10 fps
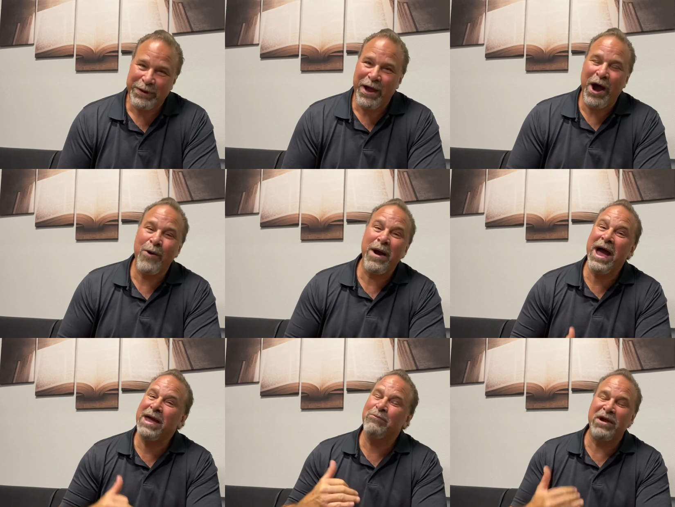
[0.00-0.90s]
All
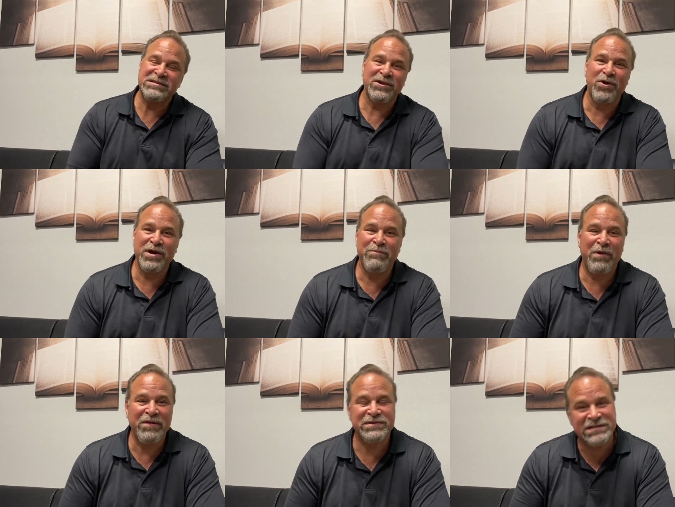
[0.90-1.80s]
right, praise the Lord.
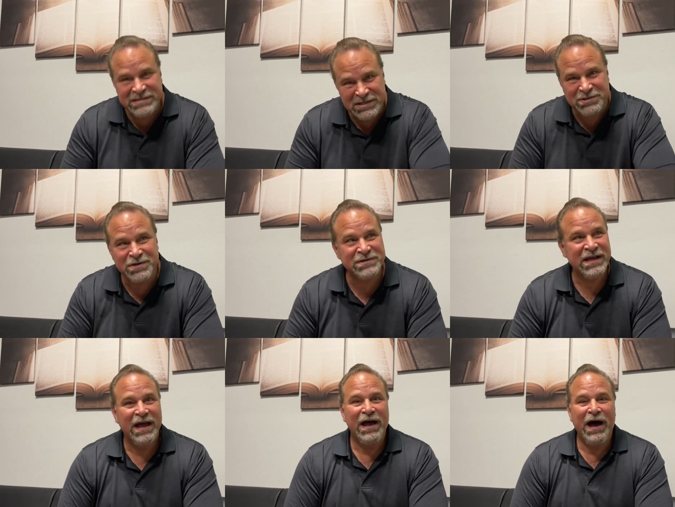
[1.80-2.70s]
Brothers and sisters,
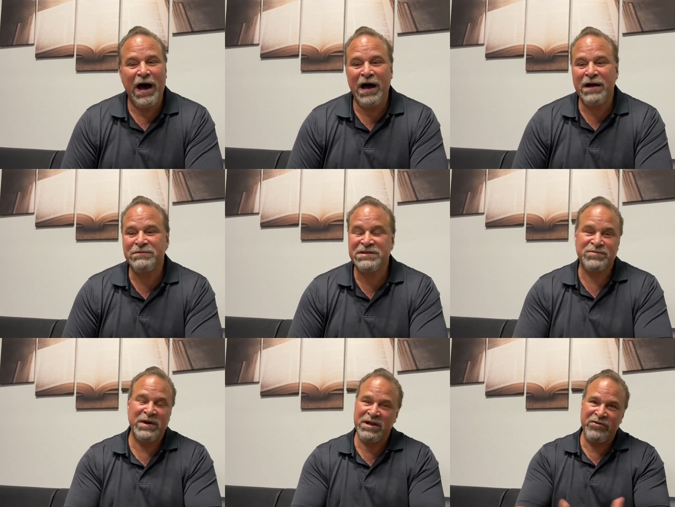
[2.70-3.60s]
just
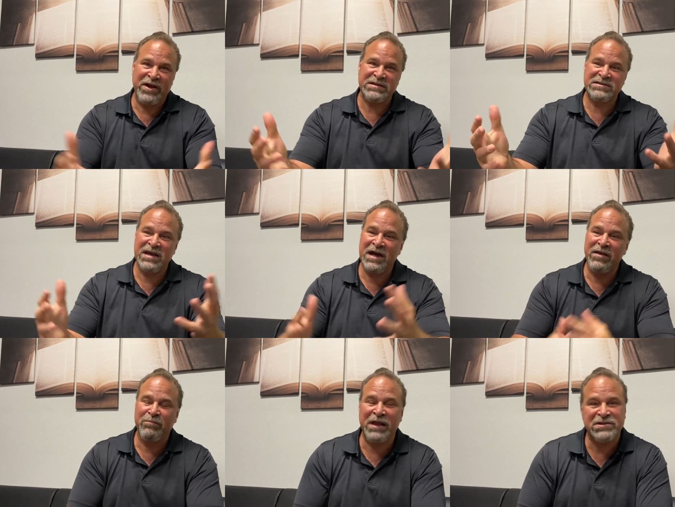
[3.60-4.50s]
want to address
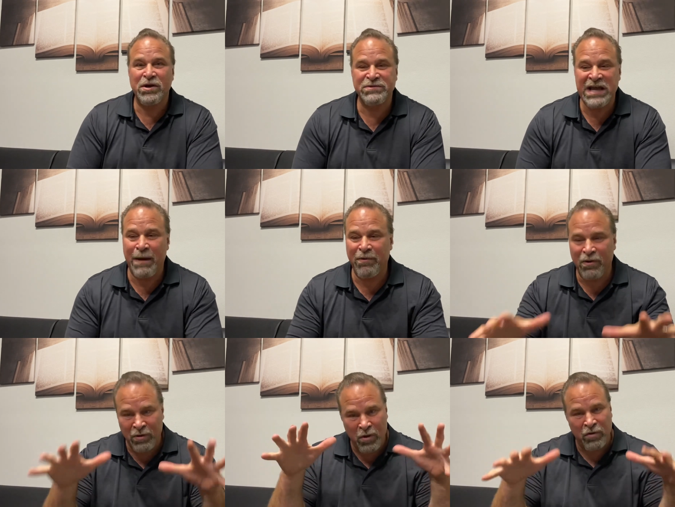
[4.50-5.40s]
the Blessed Oak Chapel,
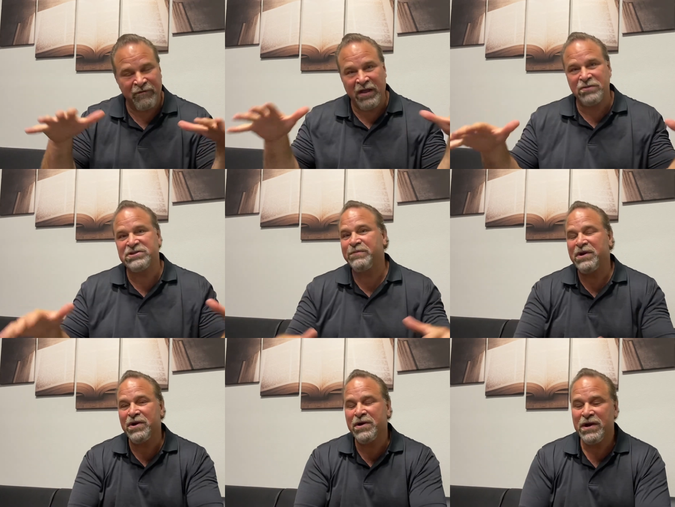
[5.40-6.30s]
our local fellowship
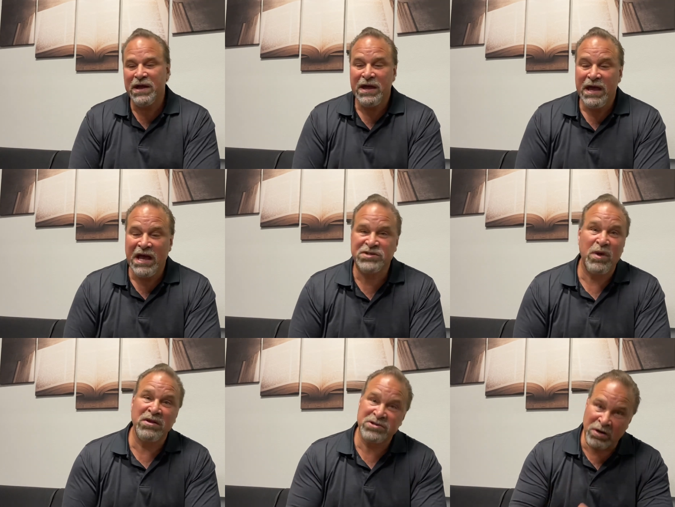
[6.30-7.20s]
here, as
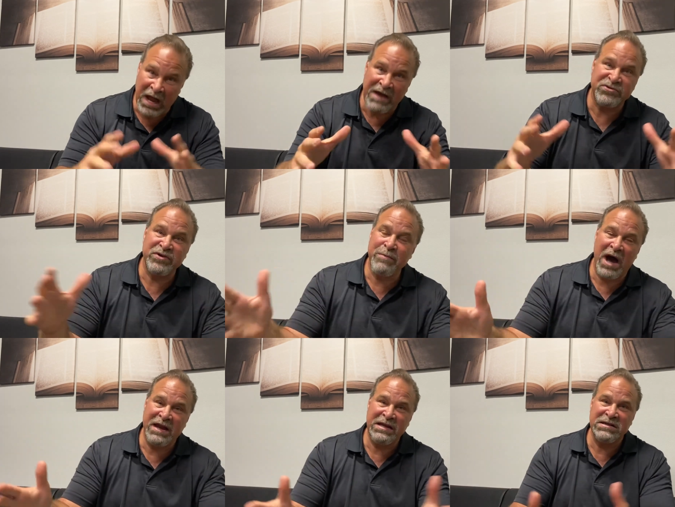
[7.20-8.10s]
well as our live stream
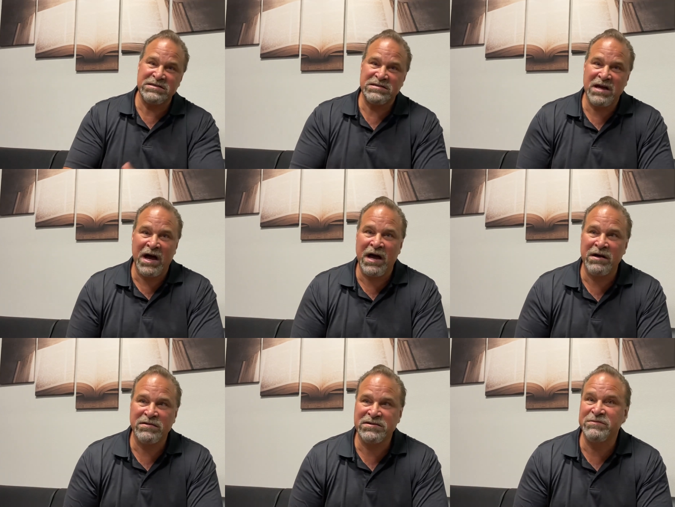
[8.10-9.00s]
audience.
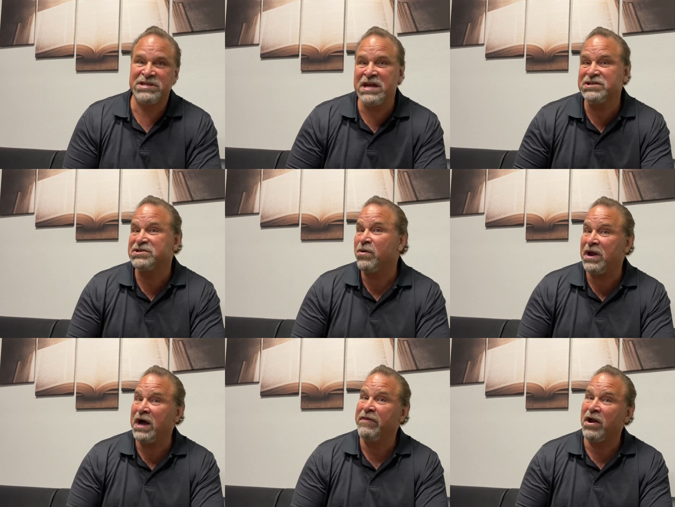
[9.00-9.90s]
Some changes going
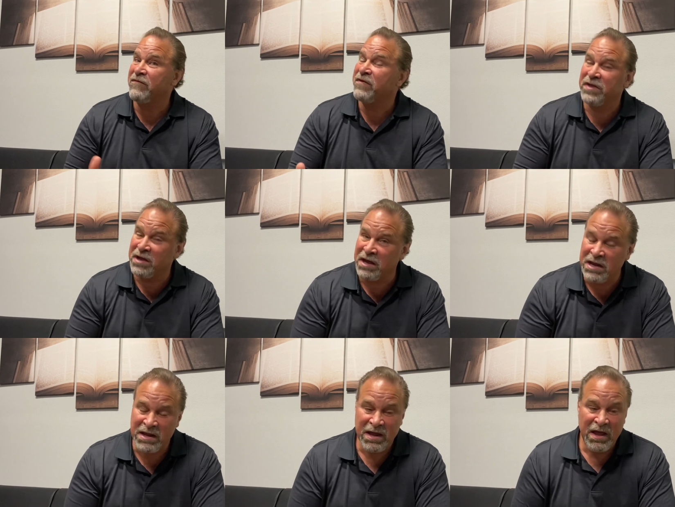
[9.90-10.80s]
on that are for the
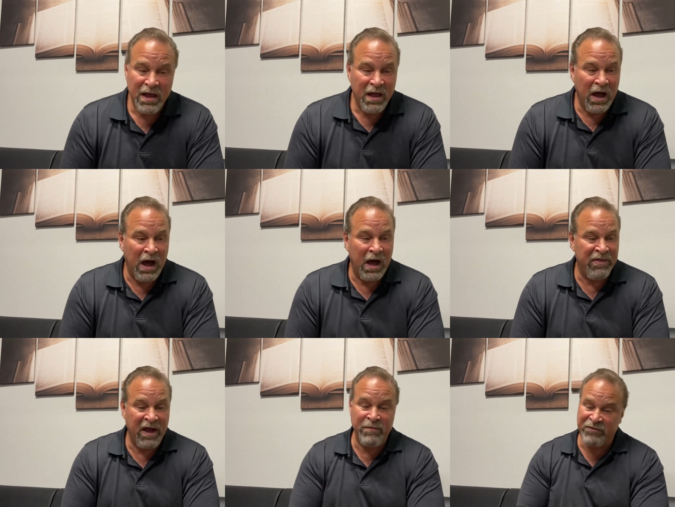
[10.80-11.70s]
good. The
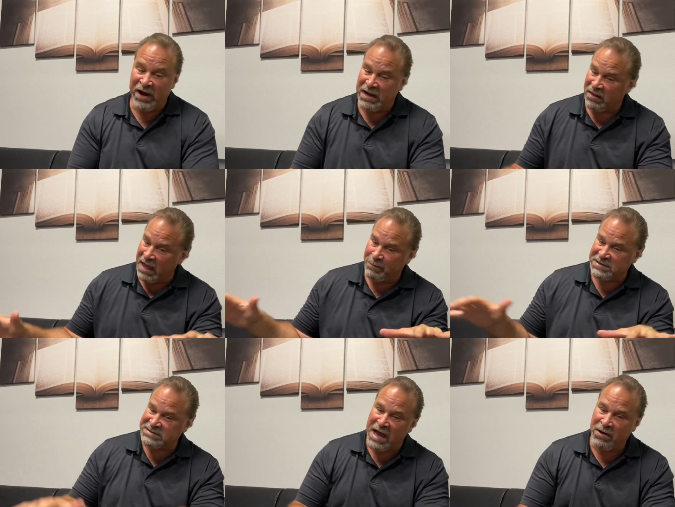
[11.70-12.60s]
government tried to clamp us
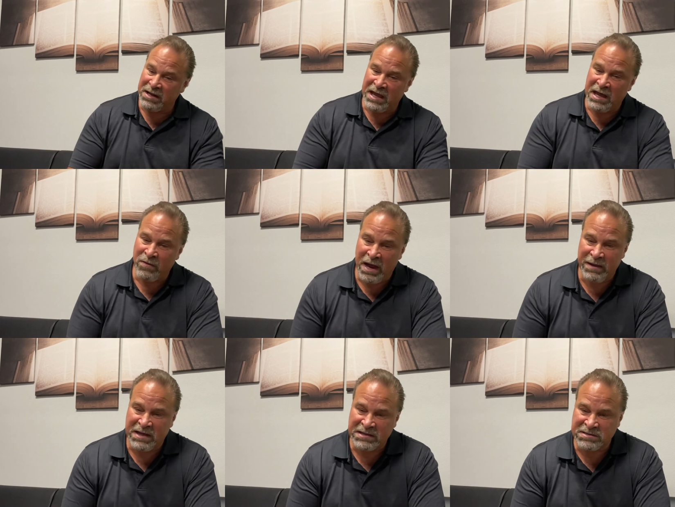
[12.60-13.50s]
down again, right?
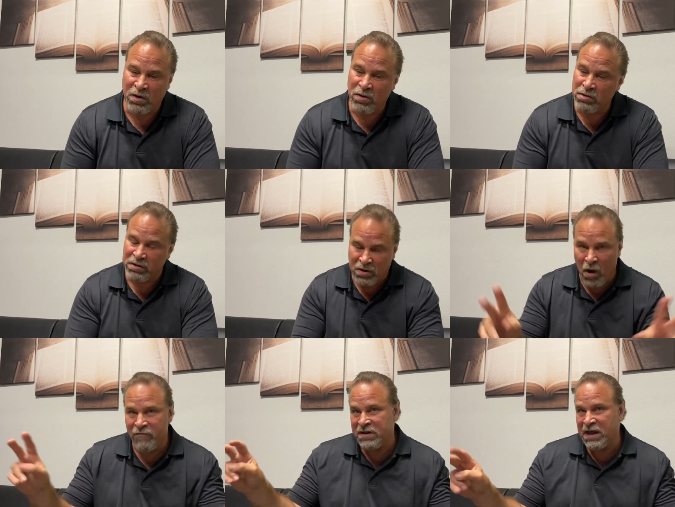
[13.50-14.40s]
Because the whole
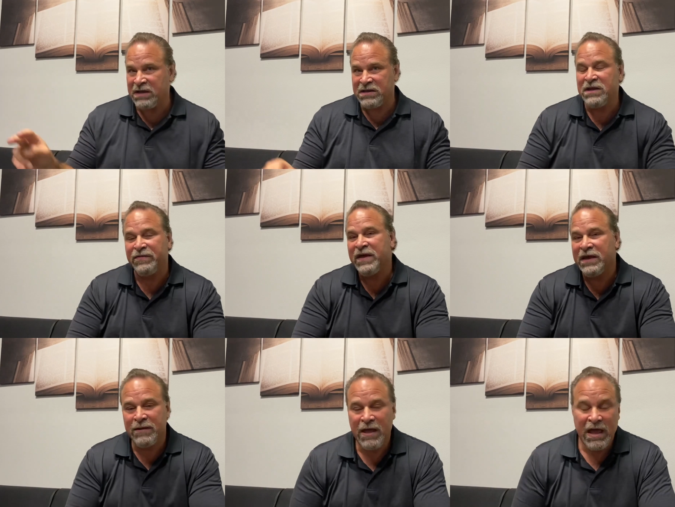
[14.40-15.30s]
COVID-19 thing.